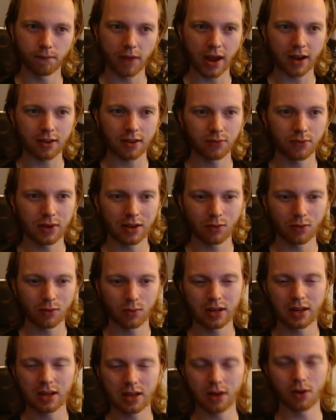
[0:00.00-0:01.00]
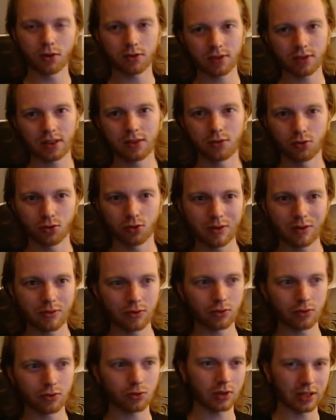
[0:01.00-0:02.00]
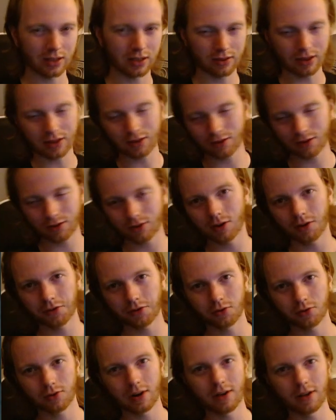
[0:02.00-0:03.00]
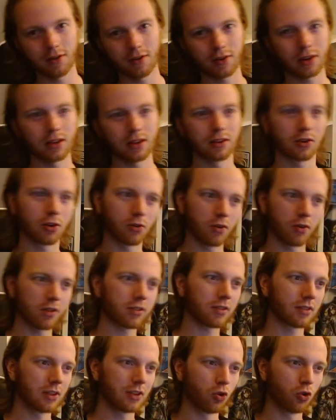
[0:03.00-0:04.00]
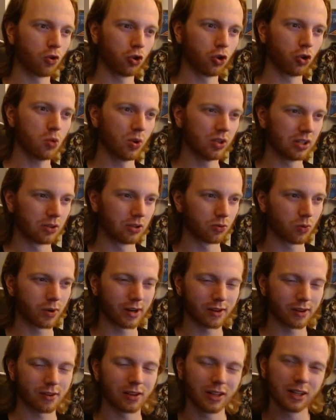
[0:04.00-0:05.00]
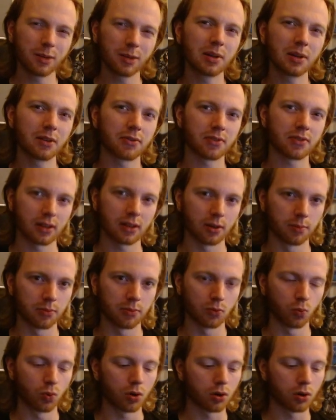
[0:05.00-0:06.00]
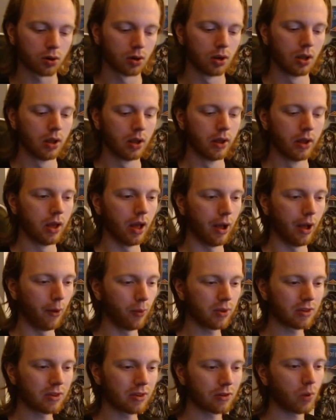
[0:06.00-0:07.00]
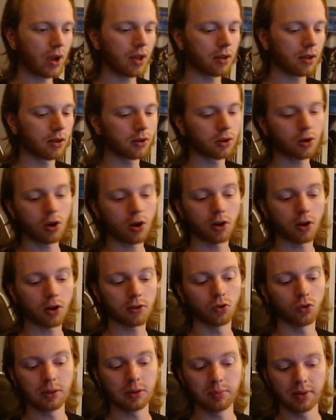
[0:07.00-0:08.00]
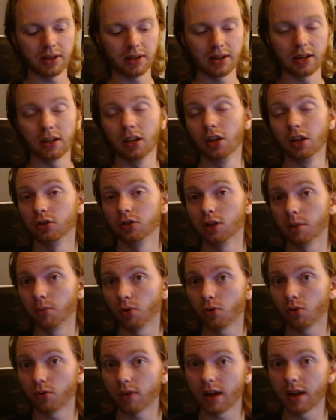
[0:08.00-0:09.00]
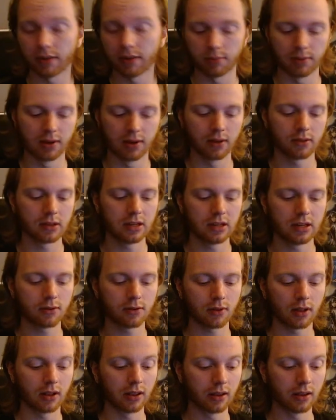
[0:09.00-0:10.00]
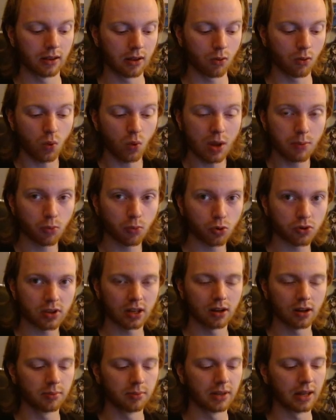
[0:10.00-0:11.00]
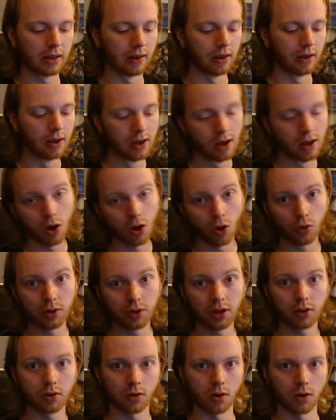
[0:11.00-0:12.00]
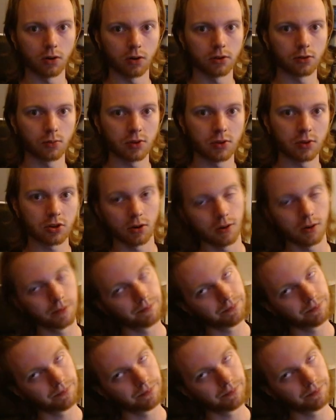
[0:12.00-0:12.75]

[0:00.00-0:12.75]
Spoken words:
activate when they are sent to the graveyard, or they send other cards to the graveyard, and Karas is the only one that requires a little bit of setup to work. Which is why a lot of cards only play double Karas, because he needs way more setup than all the other cards, which are